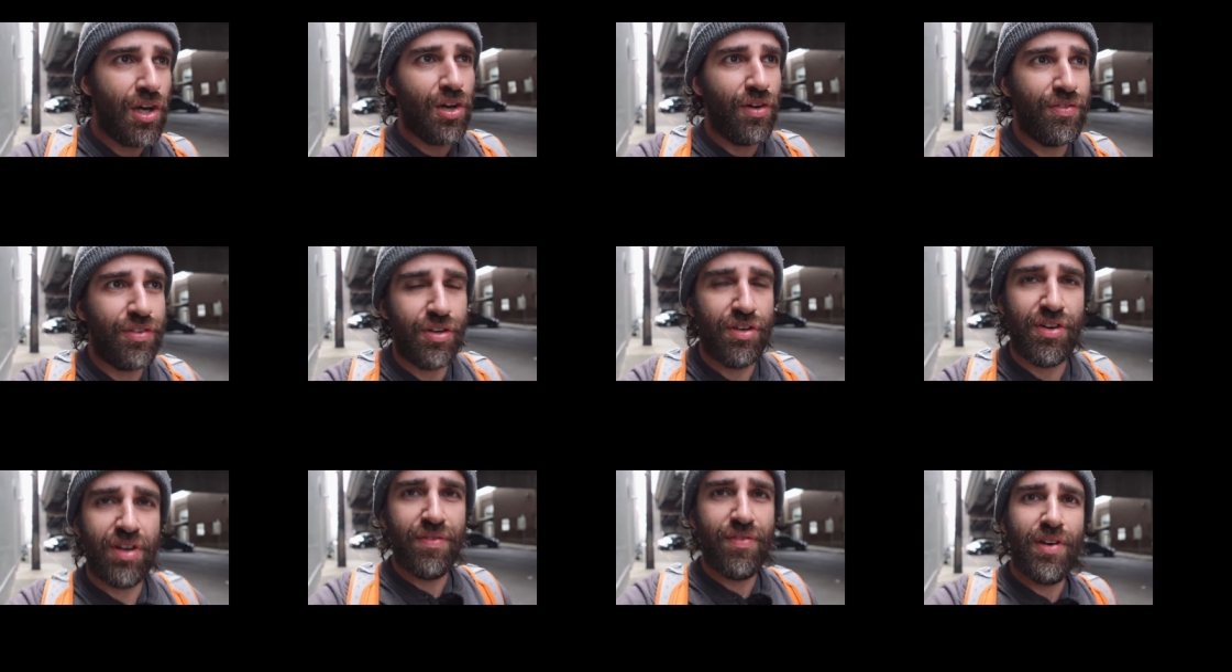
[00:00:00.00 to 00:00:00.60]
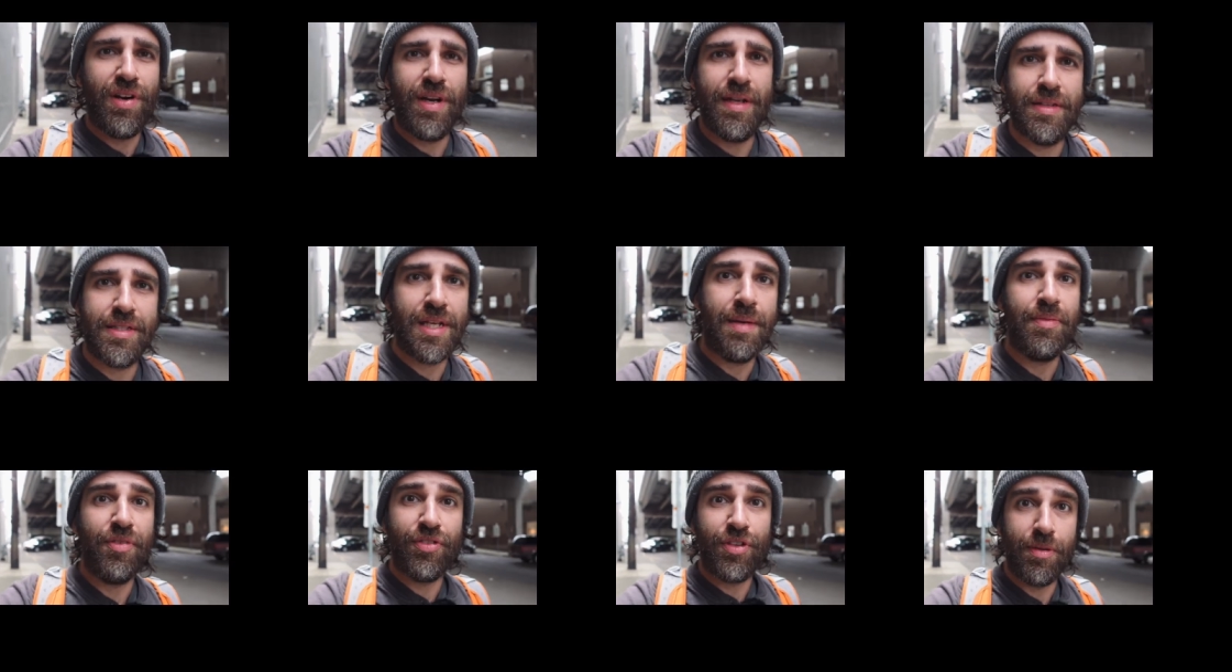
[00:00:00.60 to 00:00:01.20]
of the river and
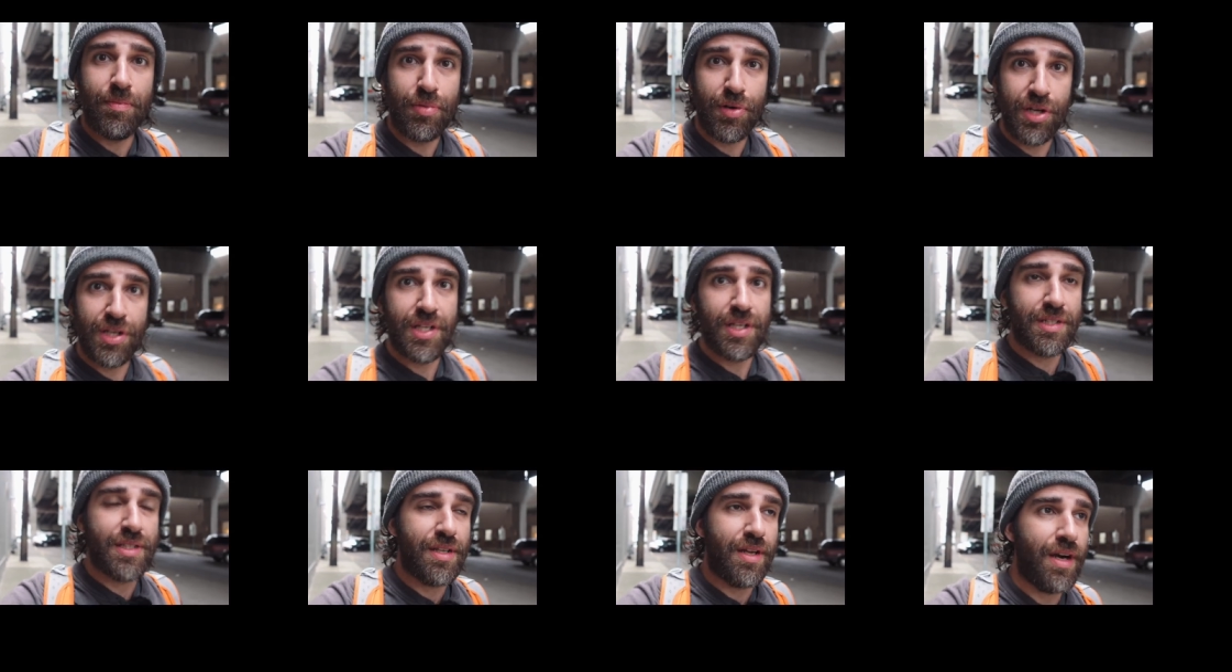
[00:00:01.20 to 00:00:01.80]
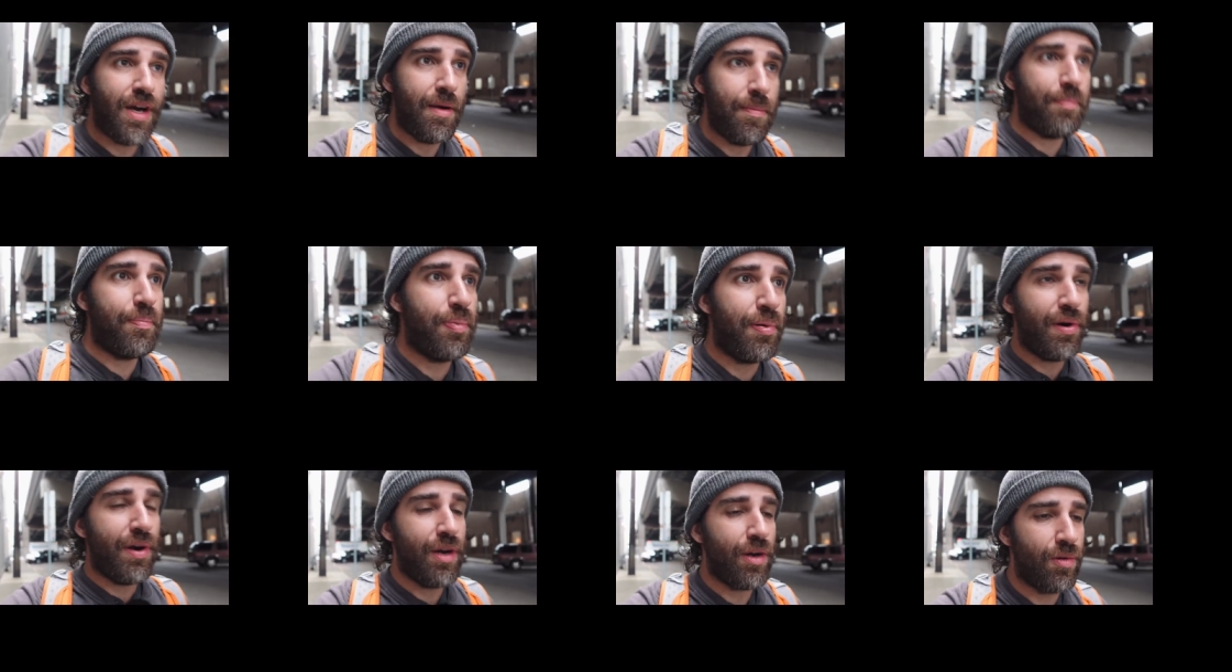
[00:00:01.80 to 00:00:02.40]
some of the bridges that are
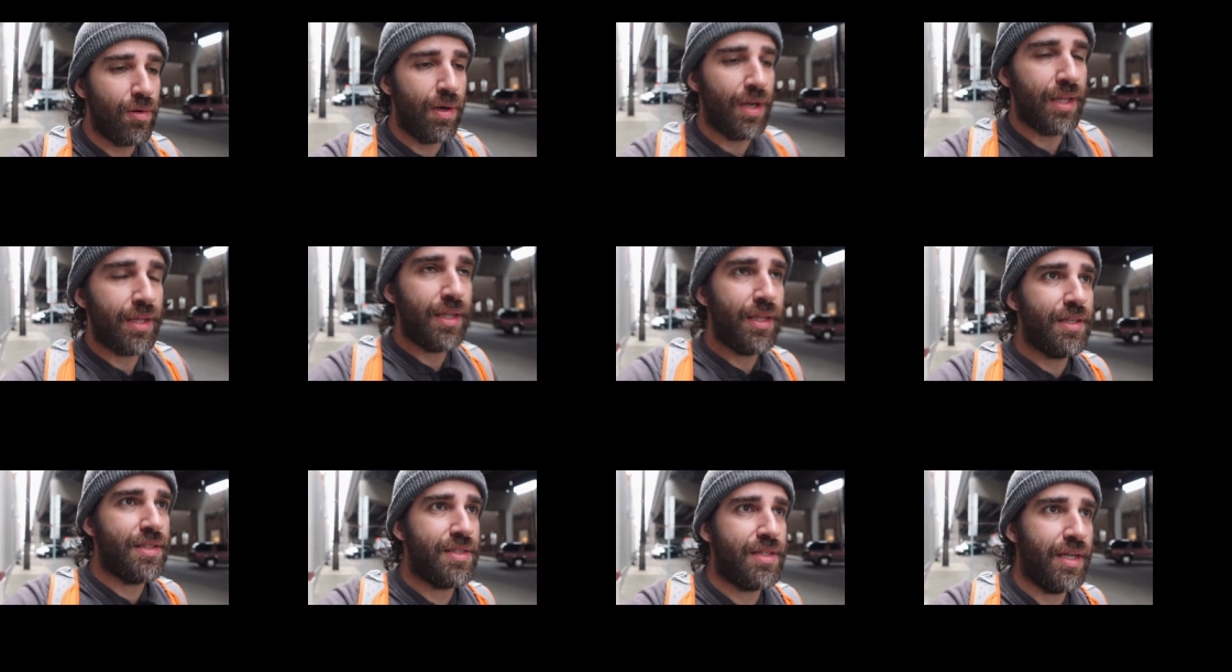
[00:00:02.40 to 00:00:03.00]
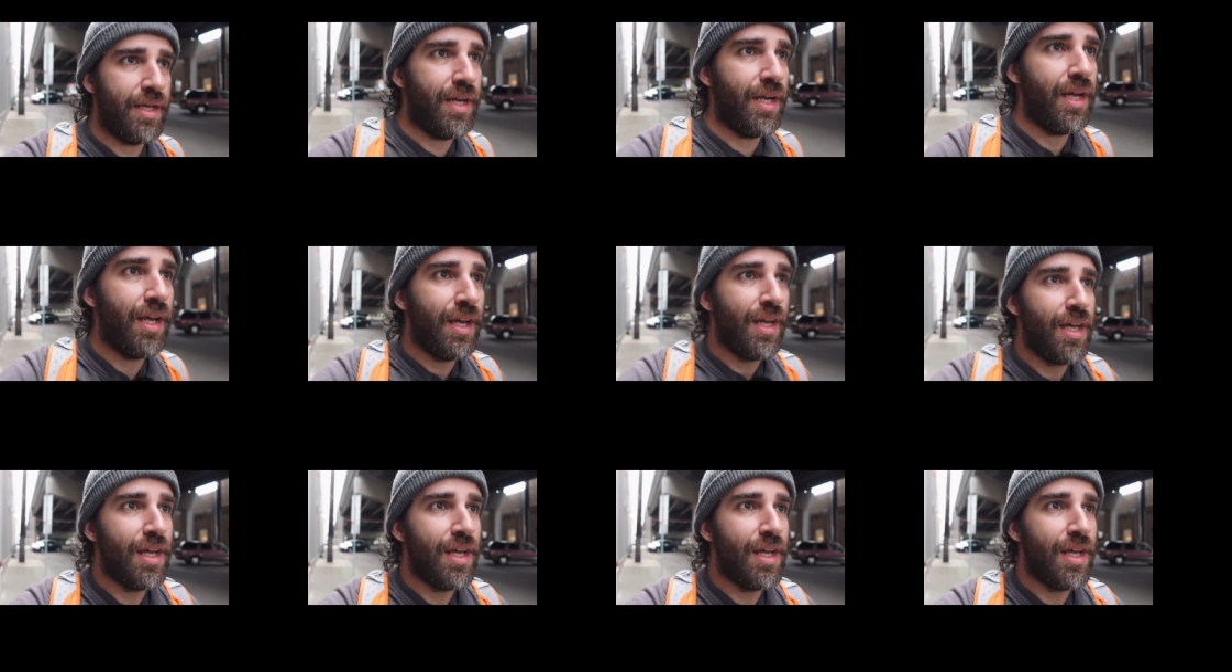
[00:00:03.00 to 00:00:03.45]
pretty cool in this city.